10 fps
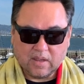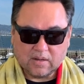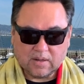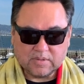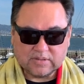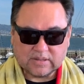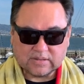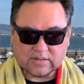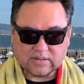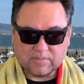number six
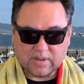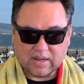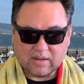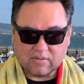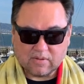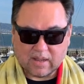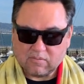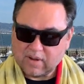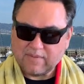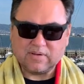is somebody well,
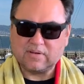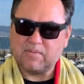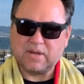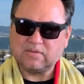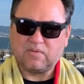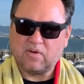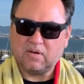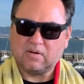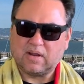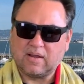we haven't done much
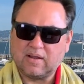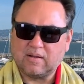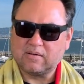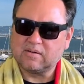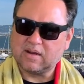for uh,